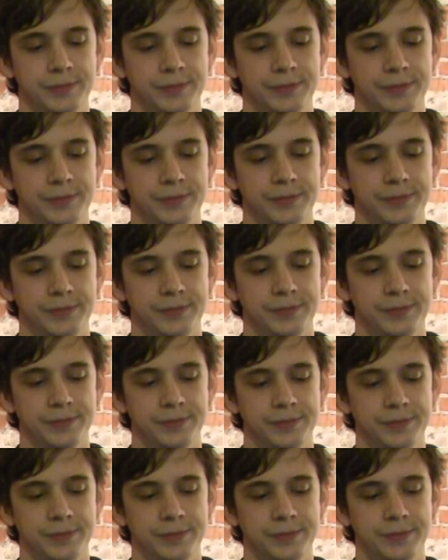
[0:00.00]

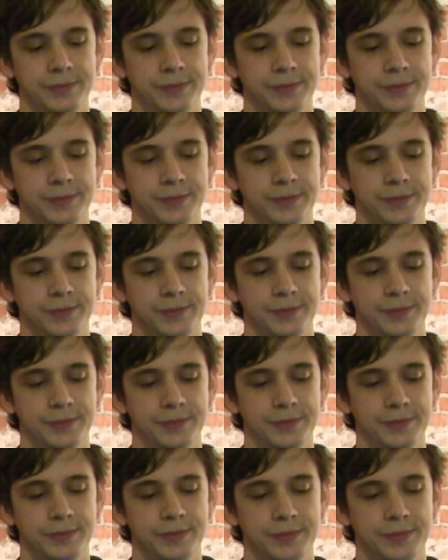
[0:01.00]

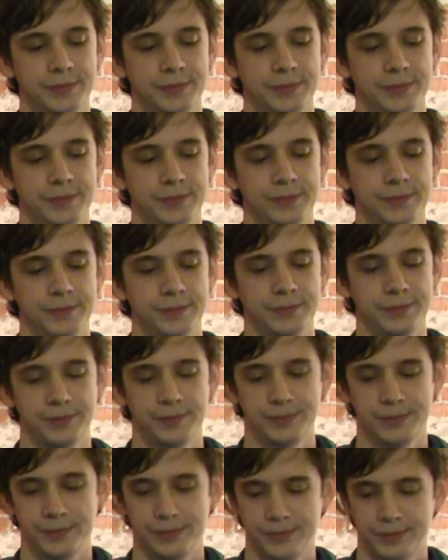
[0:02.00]

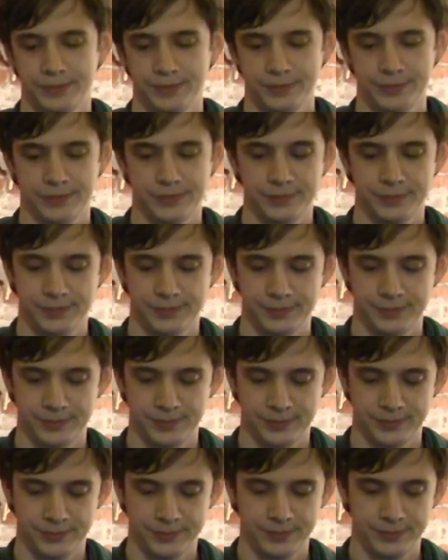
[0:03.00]

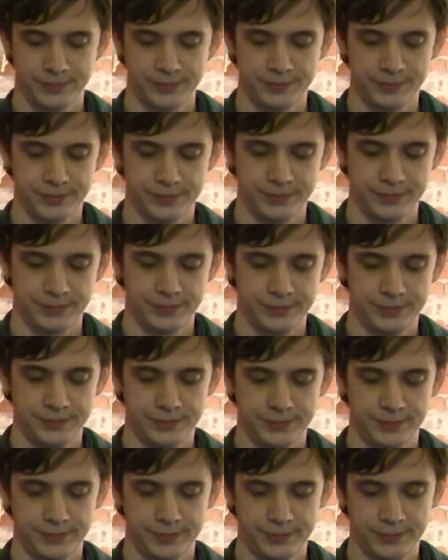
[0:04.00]

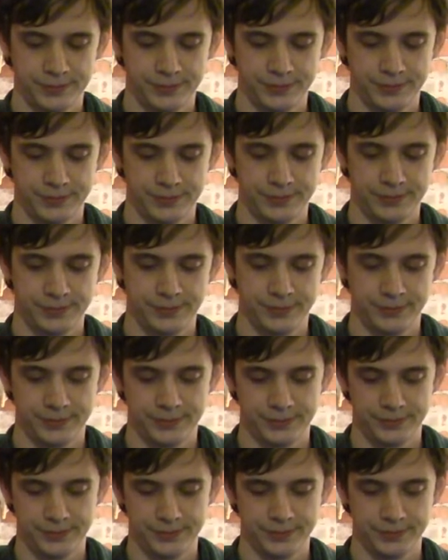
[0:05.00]

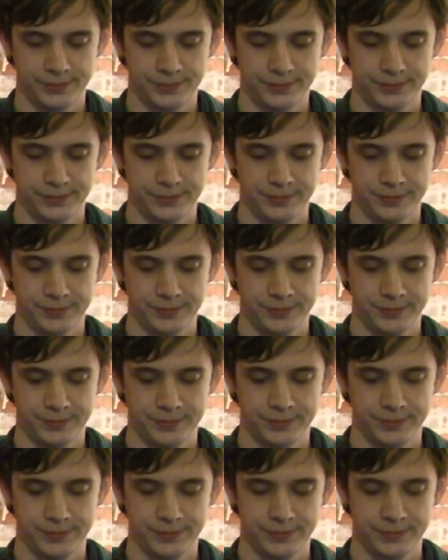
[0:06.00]

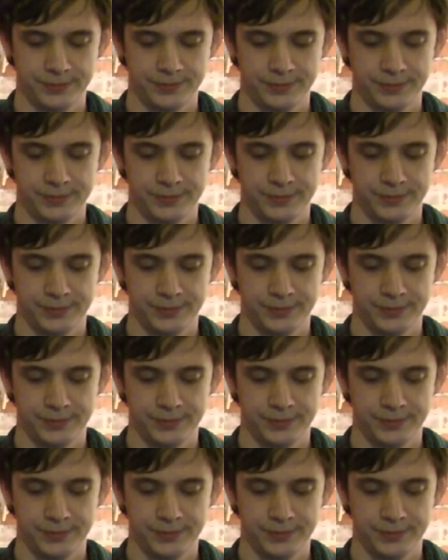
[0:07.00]
[no speech]